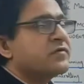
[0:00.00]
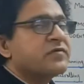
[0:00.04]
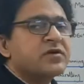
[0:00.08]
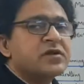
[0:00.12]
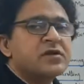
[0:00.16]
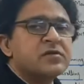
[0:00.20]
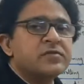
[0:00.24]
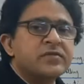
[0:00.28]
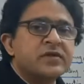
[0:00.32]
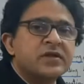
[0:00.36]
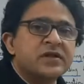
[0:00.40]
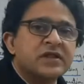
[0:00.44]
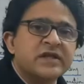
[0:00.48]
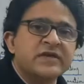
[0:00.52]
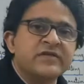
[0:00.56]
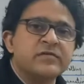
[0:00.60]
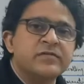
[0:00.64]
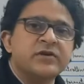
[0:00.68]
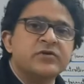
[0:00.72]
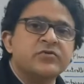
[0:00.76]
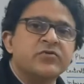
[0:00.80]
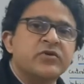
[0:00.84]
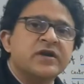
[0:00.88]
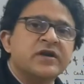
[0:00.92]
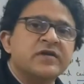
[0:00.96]
will
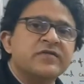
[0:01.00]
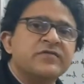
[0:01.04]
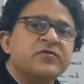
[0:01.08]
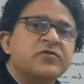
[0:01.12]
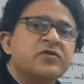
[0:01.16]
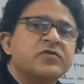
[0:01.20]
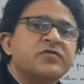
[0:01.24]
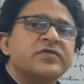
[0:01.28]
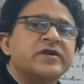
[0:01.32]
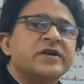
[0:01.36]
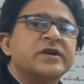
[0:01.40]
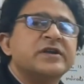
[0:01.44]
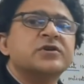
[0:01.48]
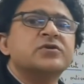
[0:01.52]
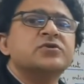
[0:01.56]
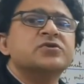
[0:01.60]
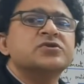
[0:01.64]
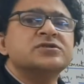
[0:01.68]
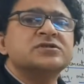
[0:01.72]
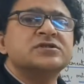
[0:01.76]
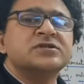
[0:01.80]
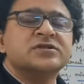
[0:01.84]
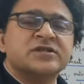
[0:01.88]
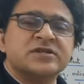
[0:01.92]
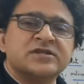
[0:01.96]
be 24
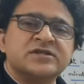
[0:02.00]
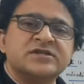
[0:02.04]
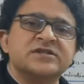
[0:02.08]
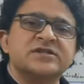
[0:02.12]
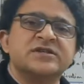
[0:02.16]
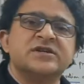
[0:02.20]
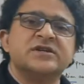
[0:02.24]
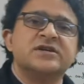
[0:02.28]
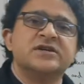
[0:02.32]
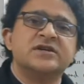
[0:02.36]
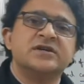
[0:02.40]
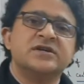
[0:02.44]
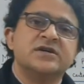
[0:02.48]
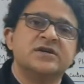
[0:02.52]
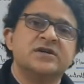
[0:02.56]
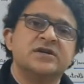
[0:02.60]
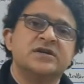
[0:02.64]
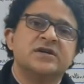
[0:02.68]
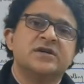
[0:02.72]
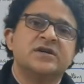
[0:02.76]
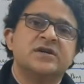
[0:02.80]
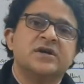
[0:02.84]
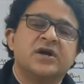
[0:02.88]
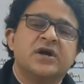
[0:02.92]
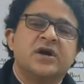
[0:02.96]
videos this year.
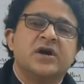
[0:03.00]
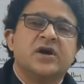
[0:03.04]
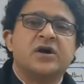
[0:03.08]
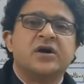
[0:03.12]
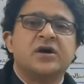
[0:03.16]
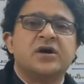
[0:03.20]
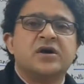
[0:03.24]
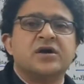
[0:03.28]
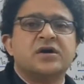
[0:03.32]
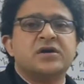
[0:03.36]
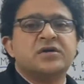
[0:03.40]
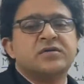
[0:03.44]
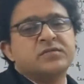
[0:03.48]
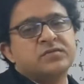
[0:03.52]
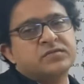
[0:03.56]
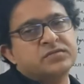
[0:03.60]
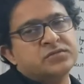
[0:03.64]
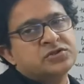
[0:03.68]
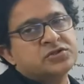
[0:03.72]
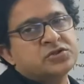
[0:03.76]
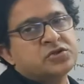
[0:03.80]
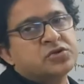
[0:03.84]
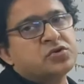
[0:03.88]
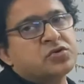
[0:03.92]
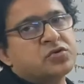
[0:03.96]

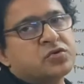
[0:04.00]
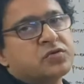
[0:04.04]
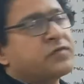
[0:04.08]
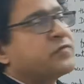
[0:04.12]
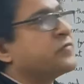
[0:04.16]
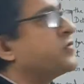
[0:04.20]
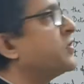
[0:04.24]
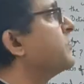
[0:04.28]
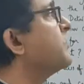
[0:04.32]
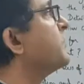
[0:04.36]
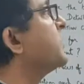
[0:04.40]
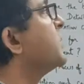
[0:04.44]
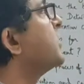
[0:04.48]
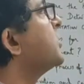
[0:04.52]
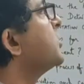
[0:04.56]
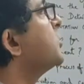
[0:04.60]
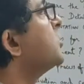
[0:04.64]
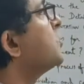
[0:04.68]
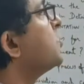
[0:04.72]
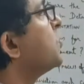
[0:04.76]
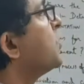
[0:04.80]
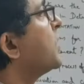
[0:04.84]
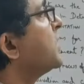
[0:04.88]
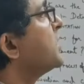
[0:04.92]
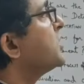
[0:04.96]
So from video
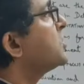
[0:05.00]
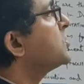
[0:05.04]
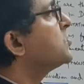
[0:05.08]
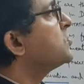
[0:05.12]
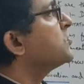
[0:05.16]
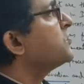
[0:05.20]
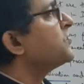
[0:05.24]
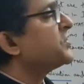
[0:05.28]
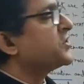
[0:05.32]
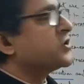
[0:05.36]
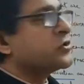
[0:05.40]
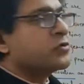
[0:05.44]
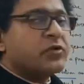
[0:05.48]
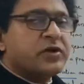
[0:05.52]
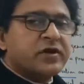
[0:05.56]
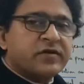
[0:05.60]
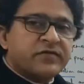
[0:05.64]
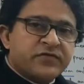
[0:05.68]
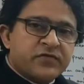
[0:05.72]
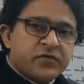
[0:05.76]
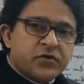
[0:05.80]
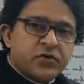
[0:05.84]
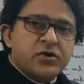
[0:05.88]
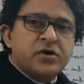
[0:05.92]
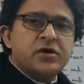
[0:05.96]
1 to video
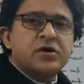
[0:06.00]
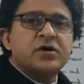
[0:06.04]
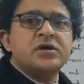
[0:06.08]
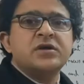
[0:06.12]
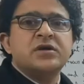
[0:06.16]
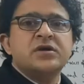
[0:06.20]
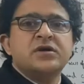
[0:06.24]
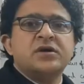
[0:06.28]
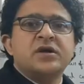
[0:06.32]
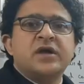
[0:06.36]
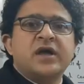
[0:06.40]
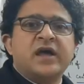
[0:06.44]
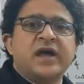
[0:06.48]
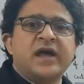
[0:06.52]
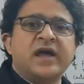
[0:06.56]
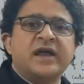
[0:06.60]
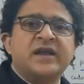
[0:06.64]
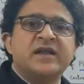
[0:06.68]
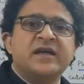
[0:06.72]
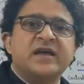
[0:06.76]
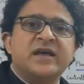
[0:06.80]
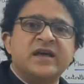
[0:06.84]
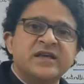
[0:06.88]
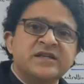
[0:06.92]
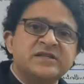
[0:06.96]
24.
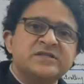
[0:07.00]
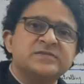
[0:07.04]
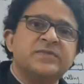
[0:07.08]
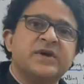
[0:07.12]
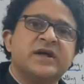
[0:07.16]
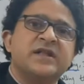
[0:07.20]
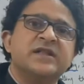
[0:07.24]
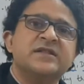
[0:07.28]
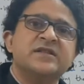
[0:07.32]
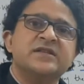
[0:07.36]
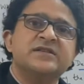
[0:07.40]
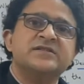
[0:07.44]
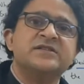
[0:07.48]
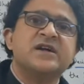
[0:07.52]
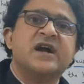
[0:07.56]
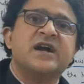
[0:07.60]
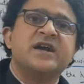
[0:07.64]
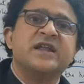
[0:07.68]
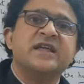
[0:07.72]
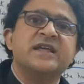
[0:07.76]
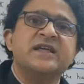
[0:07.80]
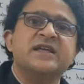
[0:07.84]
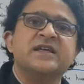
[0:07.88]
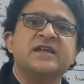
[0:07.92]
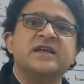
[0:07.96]
And each month
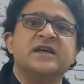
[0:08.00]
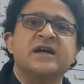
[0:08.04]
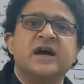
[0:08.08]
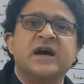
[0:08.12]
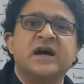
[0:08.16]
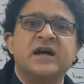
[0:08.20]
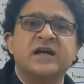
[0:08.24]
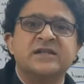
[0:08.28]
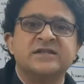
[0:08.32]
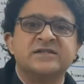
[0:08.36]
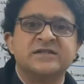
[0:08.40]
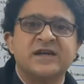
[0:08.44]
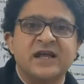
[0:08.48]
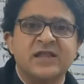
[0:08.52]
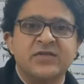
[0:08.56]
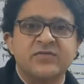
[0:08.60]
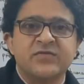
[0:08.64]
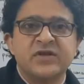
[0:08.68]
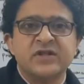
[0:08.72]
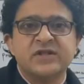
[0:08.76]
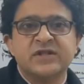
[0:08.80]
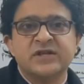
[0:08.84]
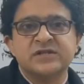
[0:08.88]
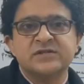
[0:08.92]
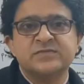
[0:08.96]
starting
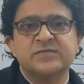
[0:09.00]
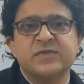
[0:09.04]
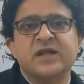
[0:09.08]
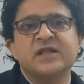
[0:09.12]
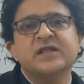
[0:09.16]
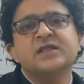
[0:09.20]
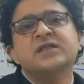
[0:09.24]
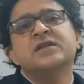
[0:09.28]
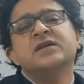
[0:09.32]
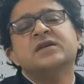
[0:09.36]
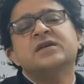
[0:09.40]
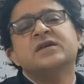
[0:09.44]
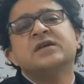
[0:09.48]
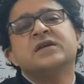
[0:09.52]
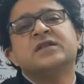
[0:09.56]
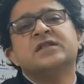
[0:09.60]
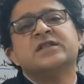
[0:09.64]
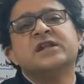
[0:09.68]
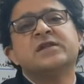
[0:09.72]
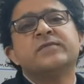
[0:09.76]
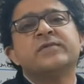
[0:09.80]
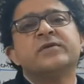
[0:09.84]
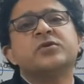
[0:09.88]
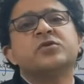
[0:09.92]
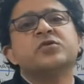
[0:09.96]
January this month
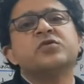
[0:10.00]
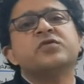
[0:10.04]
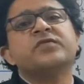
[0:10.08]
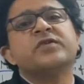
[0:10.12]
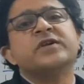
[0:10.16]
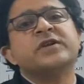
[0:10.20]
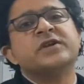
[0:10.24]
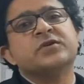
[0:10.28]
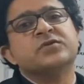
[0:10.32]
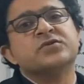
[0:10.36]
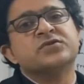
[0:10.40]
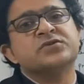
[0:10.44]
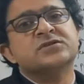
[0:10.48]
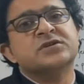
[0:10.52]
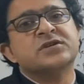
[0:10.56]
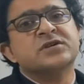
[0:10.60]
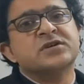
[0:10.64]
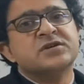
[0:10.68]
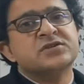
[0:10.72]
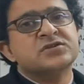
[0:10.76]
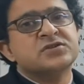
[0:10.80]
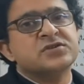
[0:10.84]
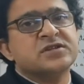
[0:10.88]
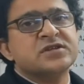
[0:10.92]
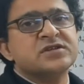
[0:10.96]
there will be 2 videos.
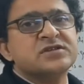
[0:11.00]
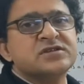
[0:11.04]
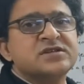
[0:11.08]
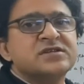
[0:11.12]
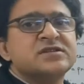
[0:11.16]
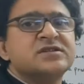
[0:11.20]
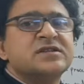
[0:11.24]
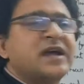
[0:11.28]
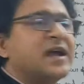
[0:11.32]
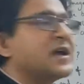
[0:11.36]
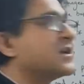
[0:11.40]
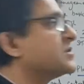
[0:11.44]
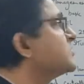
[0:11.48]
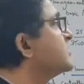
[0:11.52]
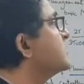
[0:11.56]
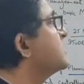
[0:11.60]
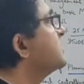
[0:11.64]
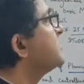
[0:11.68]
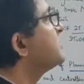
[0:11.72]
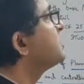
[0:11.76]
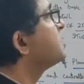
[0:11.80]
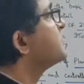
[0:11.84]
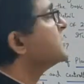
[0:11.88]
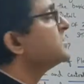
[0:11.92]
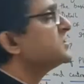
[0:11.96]
So this is actually
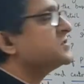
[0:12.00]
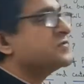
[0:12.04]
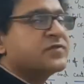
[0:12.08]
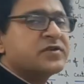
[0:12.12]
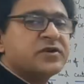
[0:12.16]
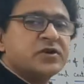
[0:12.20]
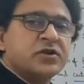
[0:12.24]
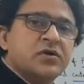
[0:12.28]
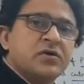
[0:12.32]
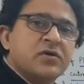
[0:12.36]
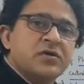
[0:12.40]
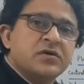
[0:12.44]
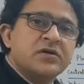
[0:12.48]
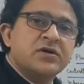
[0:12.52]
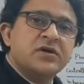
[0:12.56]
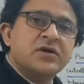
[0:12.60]
the first video,